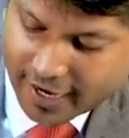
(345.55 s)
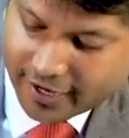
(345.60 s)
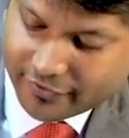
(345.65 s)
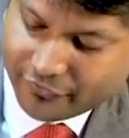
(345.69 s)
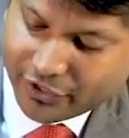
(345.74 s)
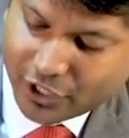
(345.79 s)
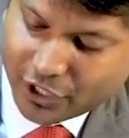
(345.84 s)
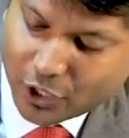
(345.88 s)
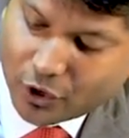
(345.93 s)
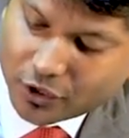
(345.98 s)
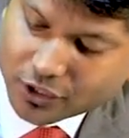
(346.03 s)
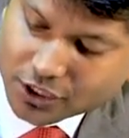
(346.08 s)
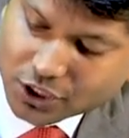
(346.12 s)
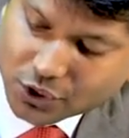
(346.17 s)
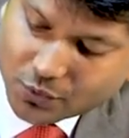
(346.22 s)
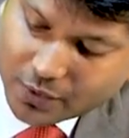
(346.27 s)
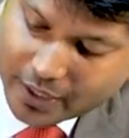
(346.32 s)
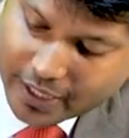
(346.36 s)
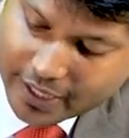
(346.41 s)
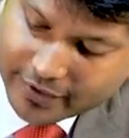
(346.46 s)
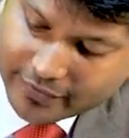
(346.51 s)
and we
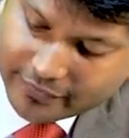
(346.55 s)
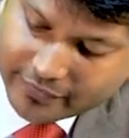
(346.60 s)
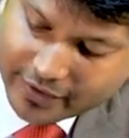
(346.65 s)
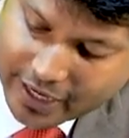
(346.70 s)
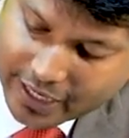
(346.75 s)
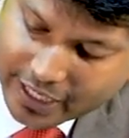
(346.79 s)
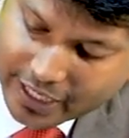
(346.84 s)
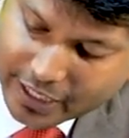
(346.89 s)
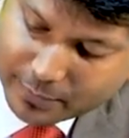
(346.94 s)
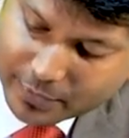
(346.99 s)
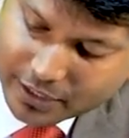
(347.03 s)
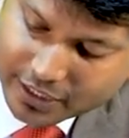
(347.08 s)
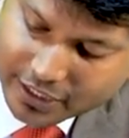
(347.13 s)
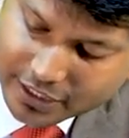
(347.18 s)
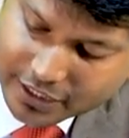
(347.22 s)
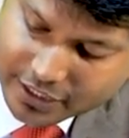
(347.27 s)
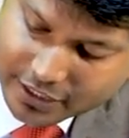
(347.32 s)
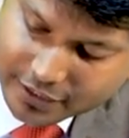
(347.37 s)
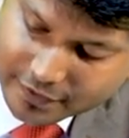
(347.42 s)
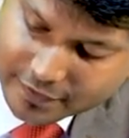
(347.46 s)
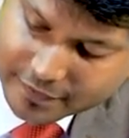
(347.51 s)
also have animal
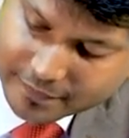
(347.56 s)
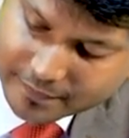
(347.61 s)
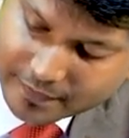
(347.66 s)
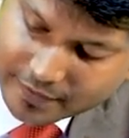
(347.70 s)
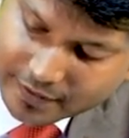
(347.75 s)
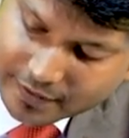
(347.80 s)
irritant.